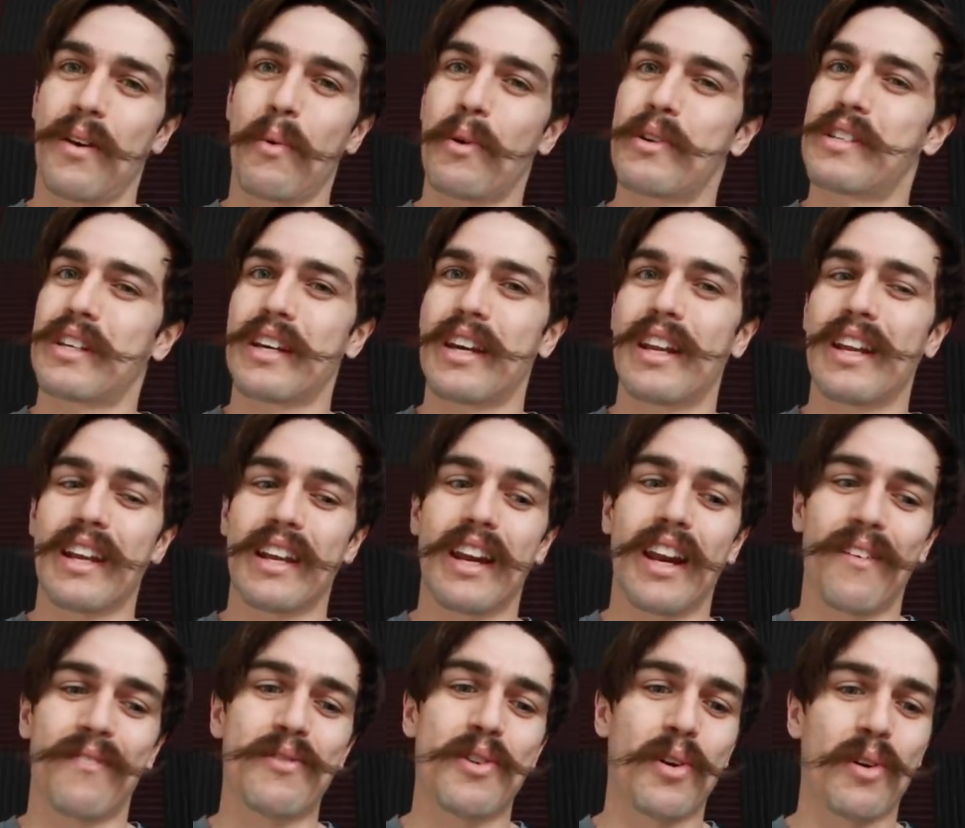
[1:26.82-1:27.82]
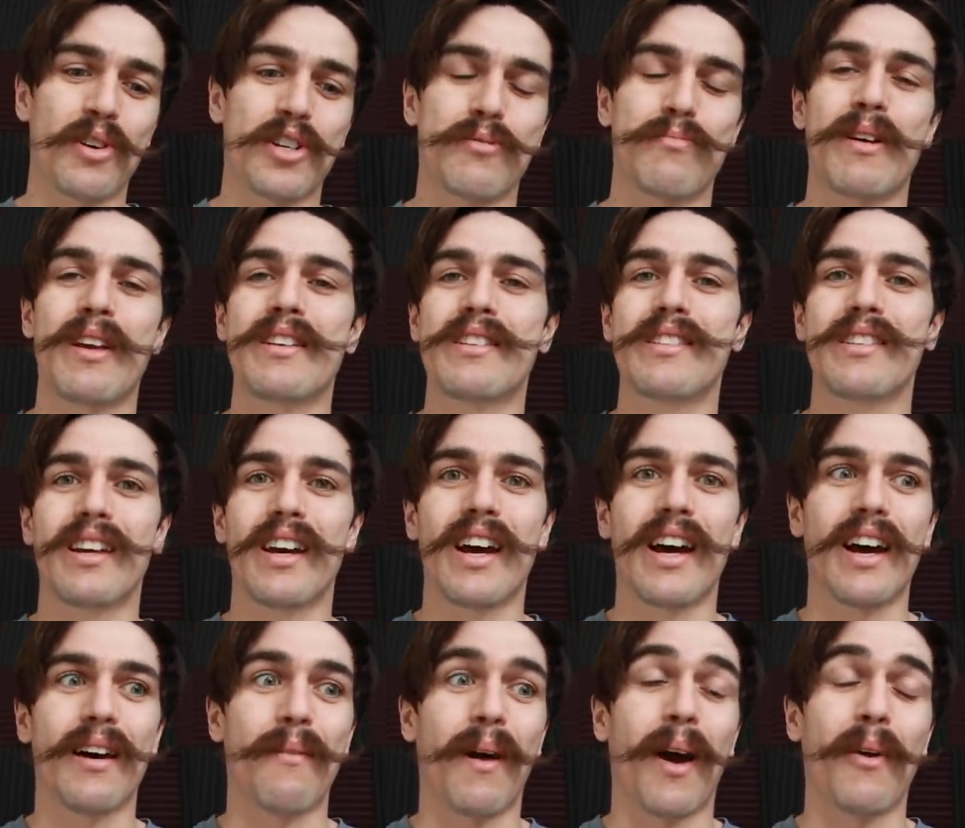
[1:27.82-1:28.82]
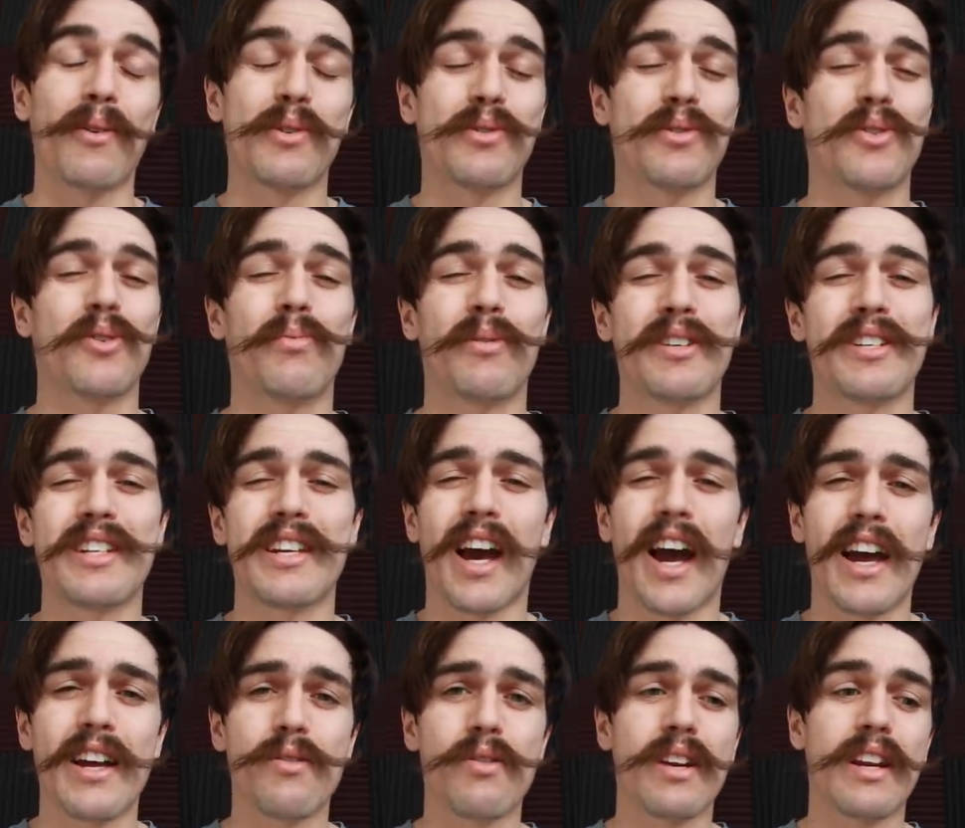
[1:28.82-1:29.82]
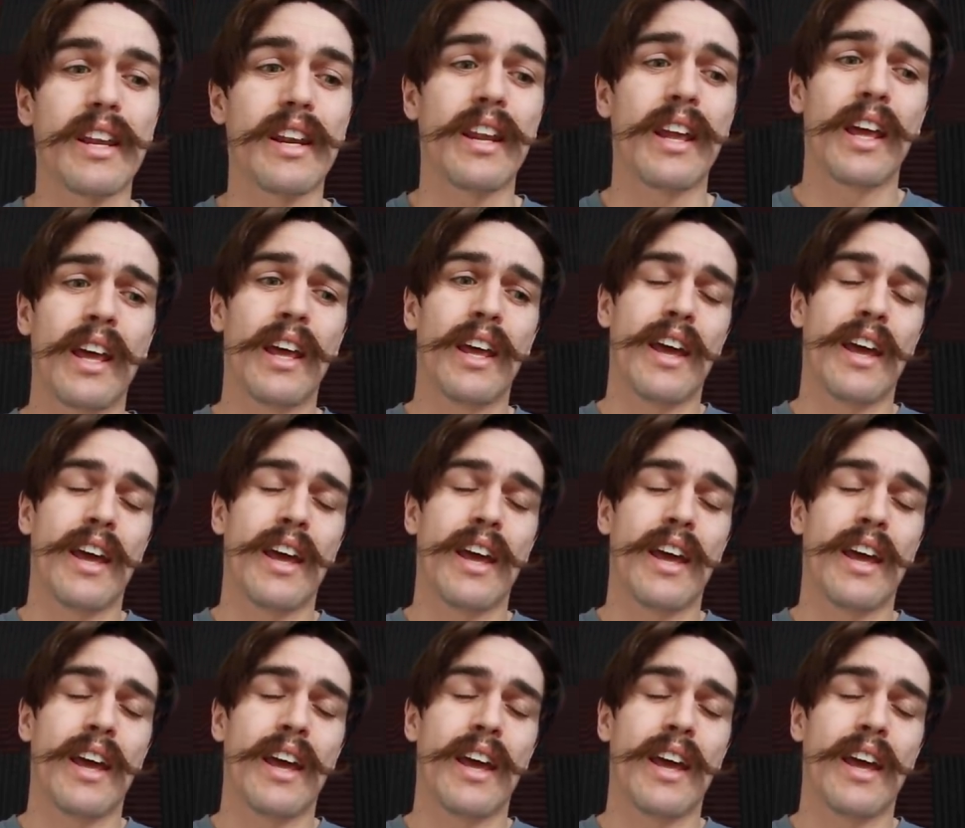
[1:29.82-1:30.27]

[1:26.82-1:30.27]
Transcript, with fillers: I wasn't getting enough nourishment. I was super dehydrated.